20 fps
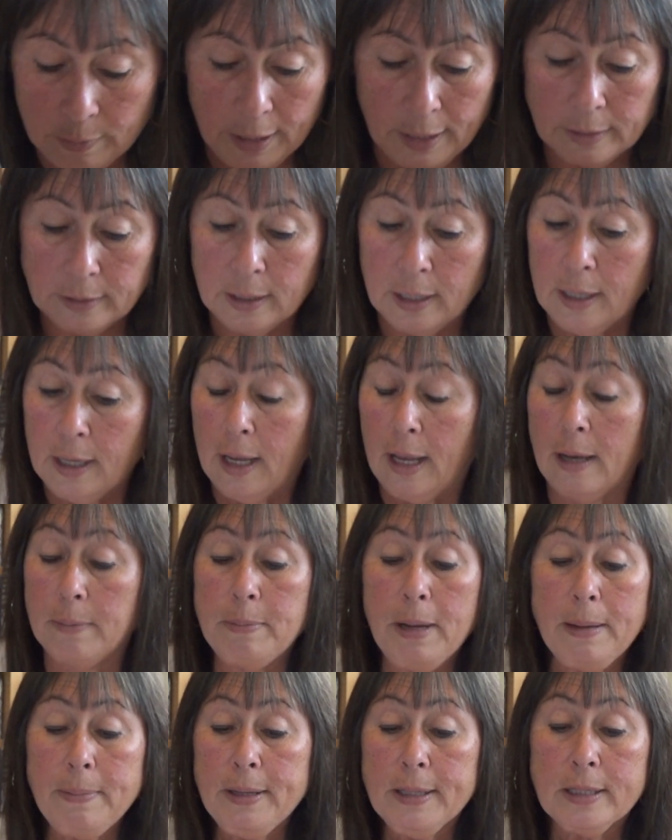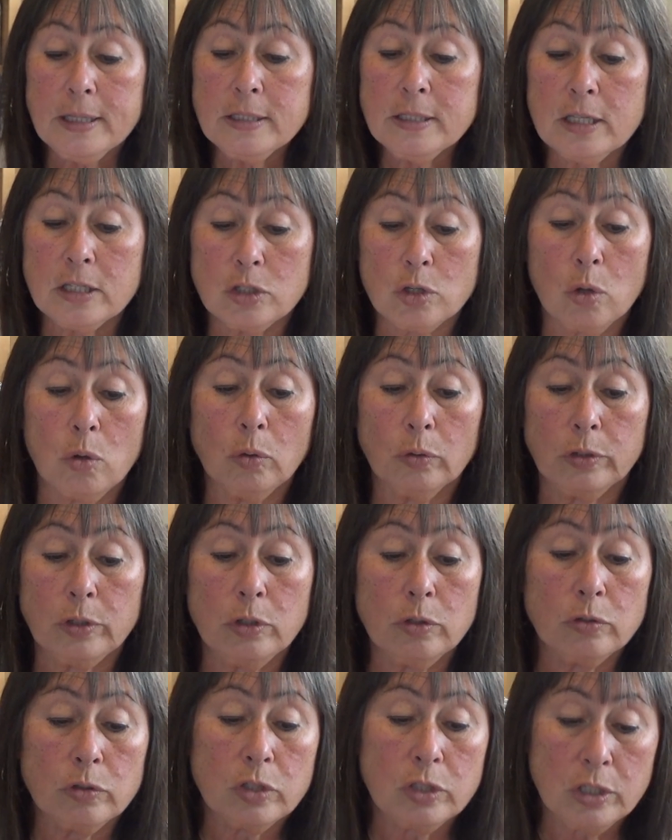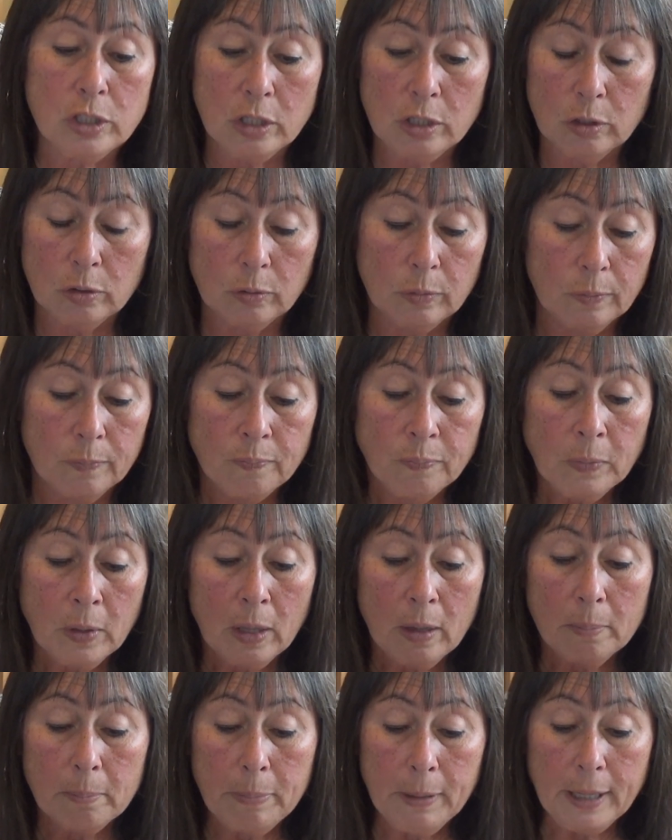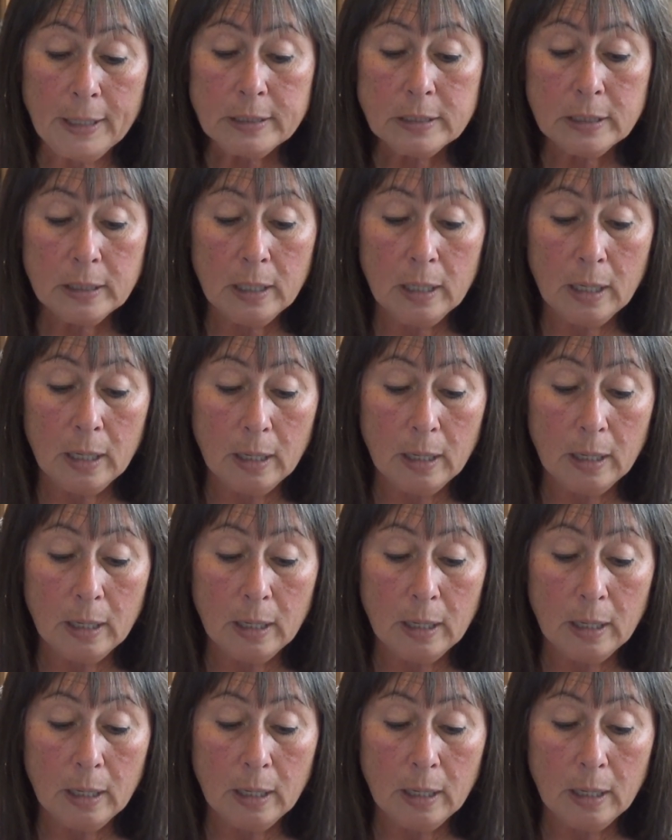month. And maybe this is old news to you, but